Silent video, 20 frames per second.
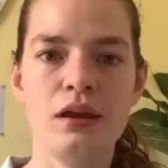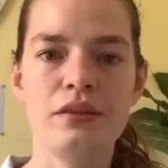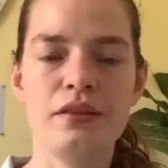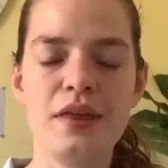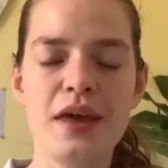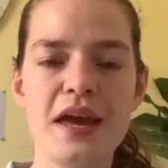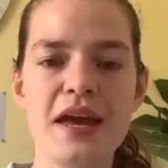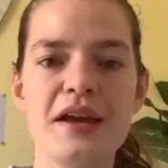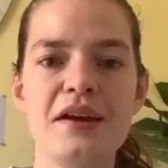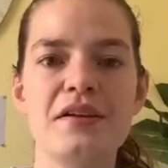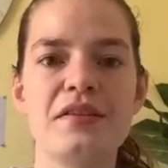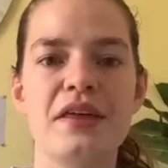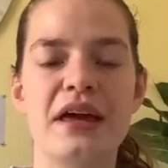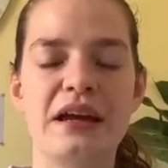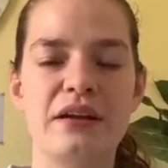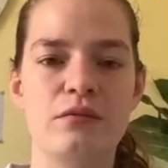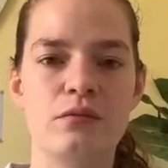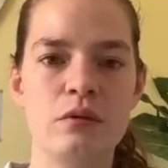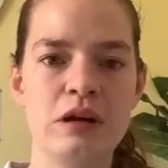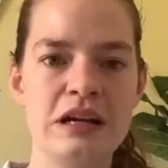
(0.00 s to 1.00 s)
There they
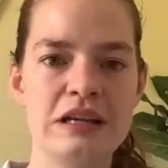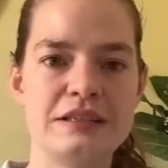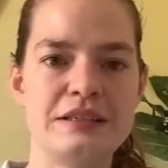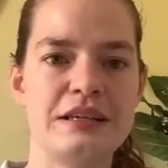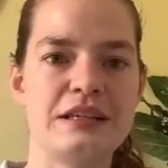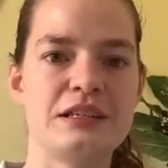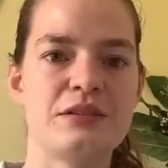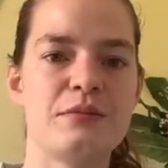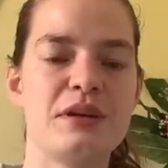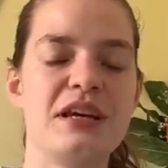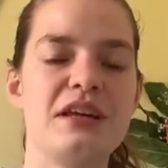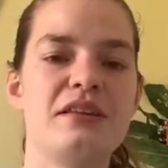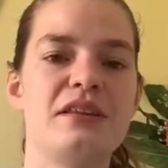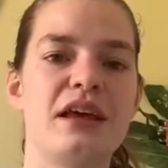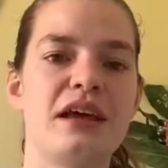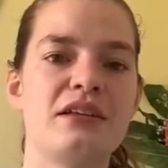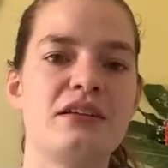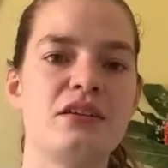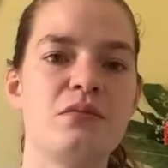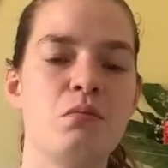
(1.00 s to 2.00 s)
reassessed me.
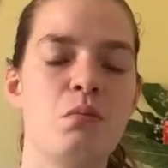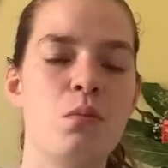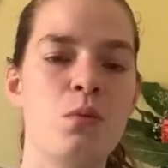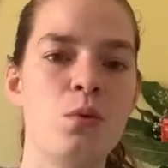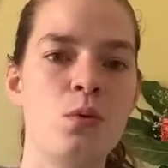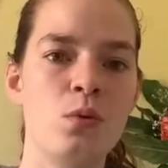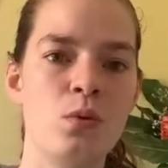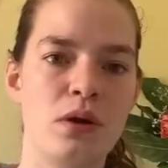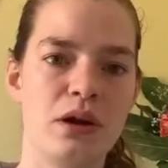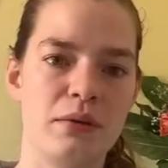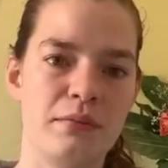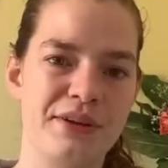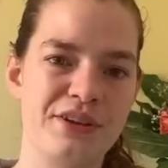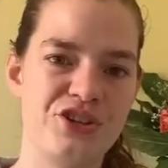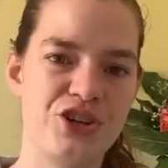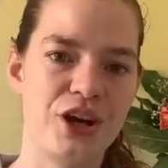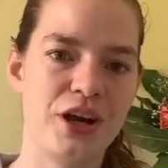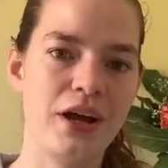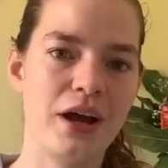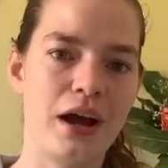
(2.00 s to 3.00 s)
They did more
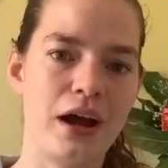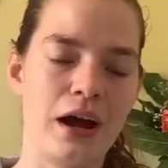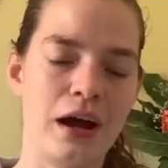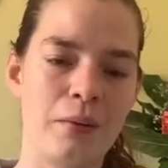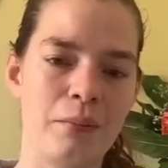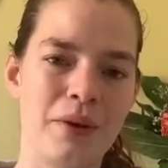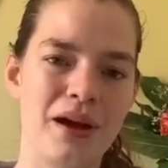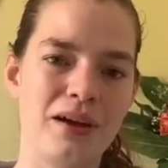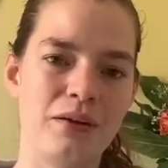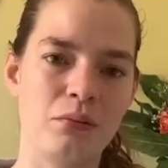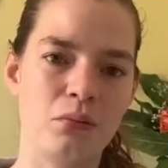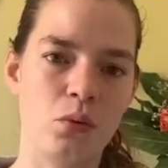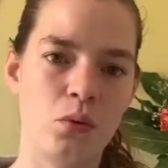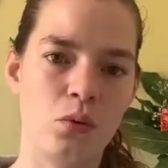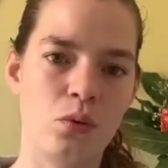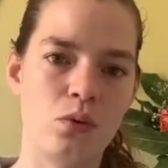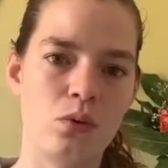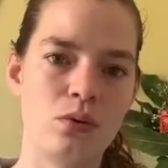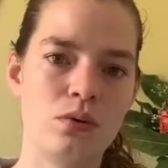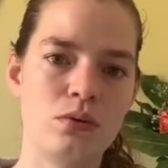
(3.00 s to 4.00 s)
imaging and
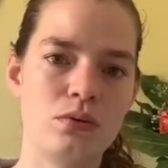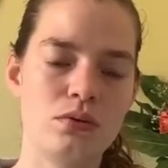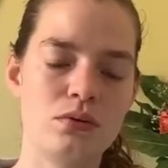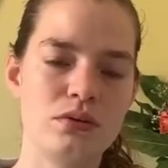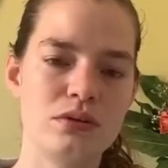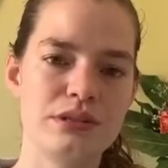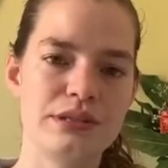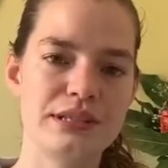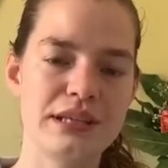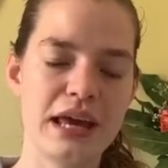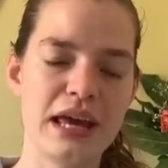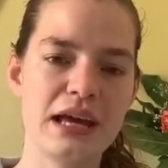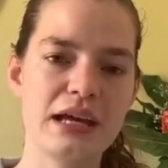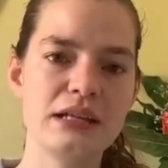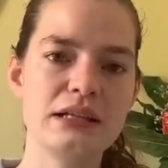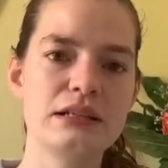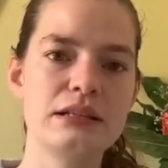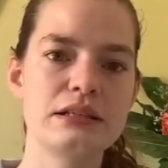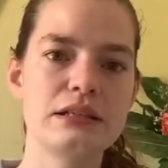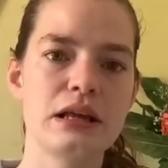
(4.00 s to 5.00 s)
more
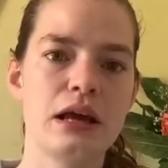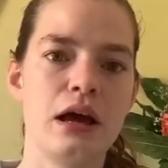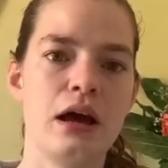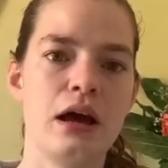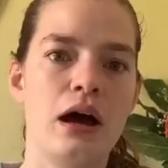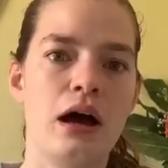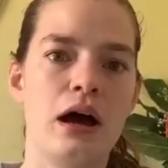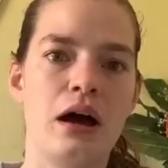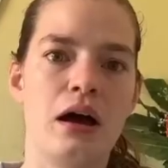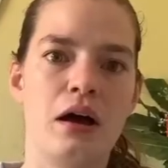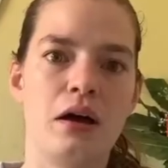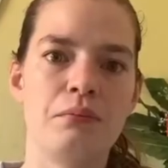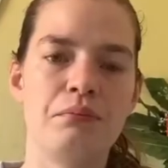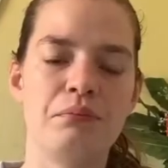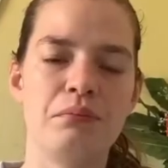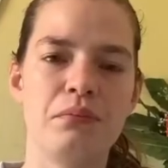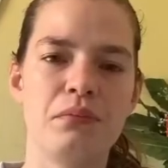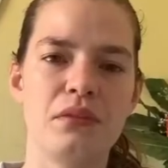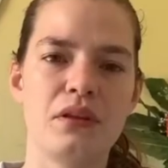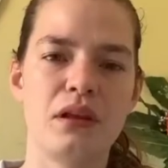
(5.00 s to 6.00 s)
scans.
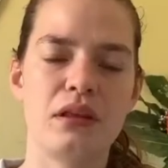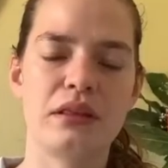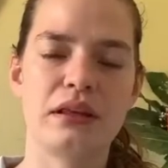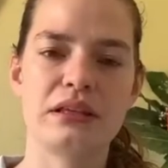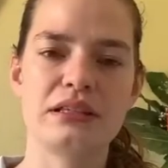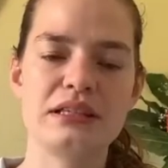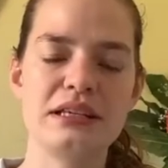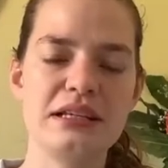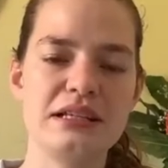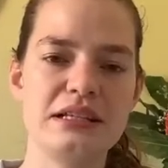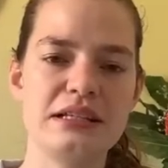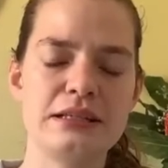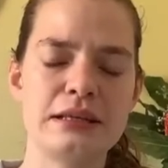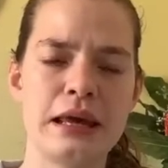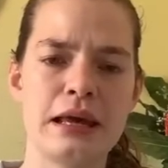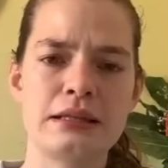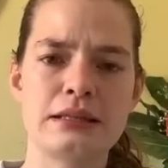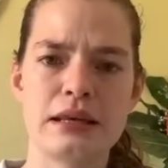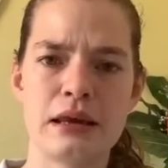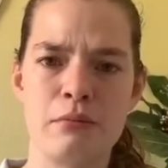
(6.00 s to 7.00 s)
I think CT
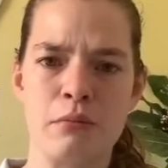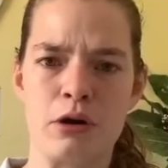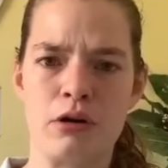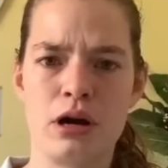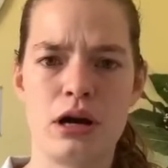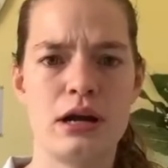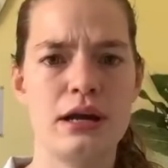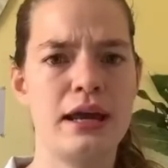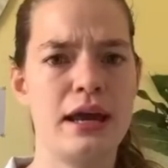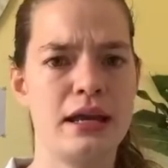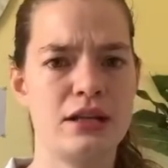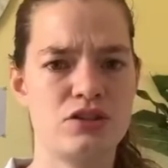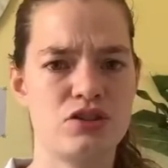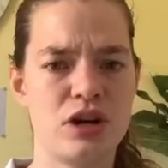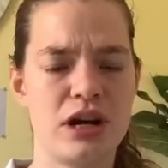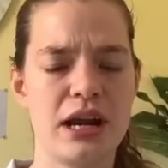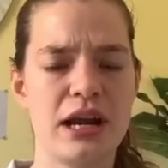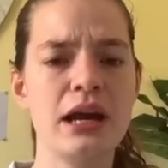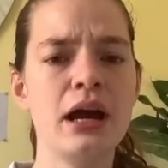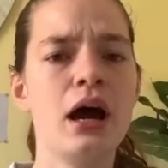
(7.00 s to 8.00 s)
scans, MRI,
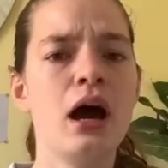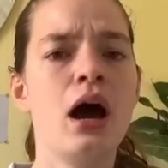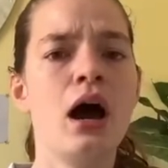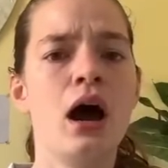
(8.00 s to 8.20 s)
X-ray.